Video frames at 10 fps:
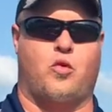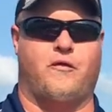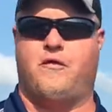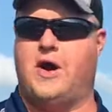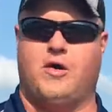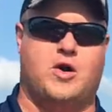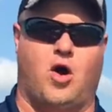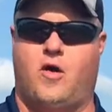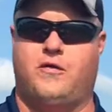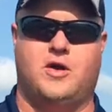very
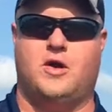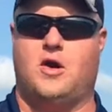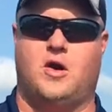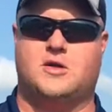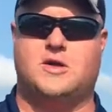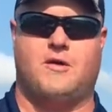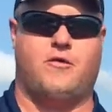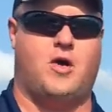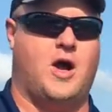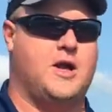confident in our Xtend
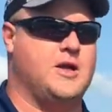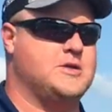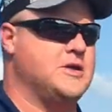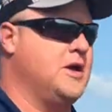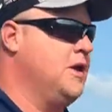varieties.